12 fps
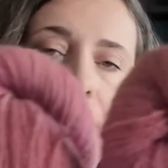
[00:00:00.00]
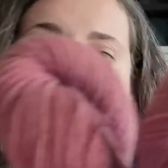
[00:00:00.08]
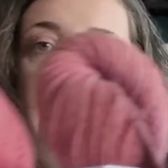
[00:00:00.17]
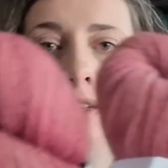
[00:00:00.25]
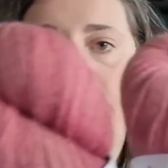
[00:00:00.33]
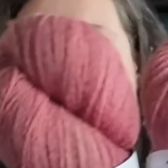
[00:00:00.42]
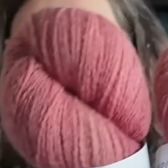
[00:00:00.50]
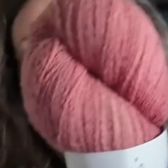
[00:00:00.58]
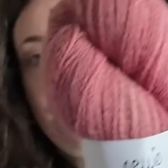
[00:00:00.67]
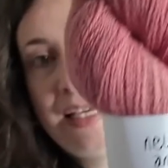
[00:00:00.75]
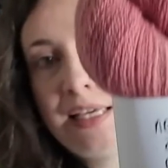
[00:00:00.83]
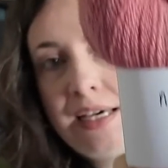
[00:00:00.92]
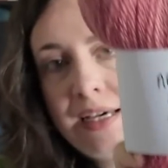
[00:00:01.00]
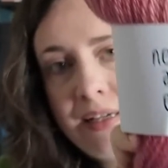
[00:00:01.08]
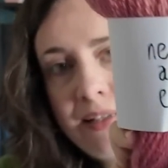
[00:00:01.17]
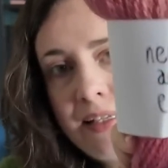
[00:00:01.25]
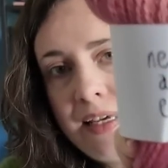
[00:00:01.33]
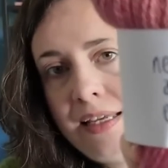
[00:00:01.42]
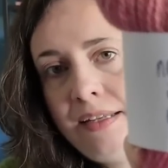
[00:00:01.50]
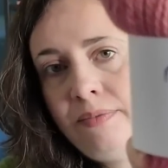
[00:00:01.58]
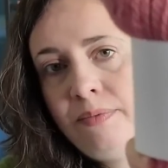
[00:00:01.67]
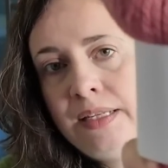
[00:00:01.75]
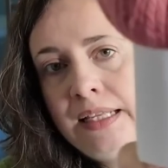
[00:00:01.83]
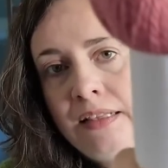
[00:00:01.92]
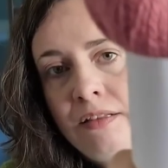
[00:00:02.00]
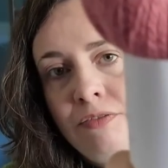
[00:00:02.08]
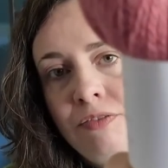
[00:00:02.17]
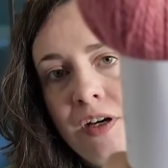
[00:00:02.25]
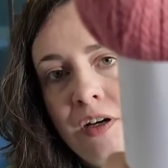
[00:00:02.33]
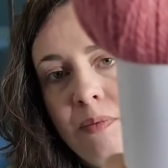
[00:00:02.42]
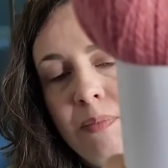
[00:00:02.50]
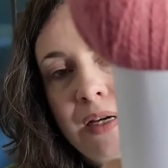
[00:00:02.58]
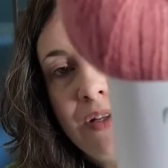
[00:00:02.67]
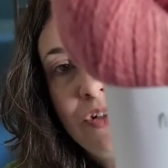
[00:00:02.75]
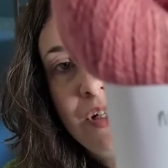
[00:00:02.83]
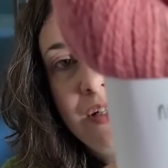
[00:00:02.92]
And she has a little farm, and she